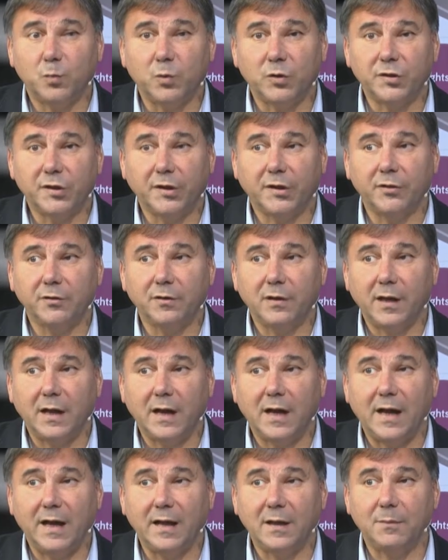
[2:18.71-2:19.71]
particularly
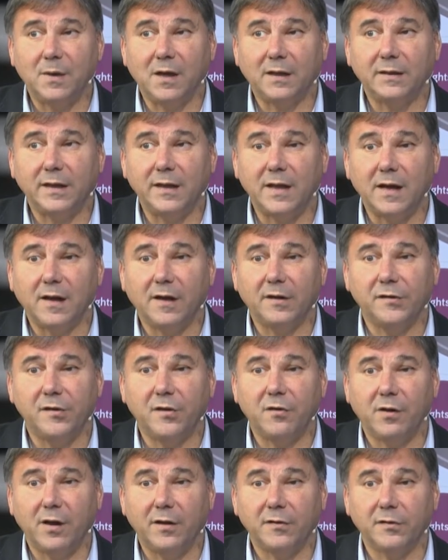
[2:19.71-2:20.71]
high among the younger
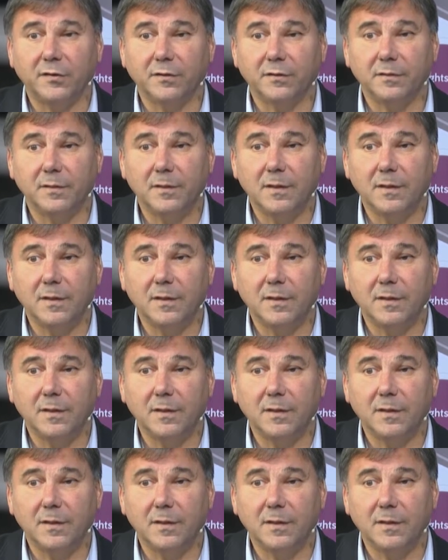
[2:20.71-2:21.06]
generation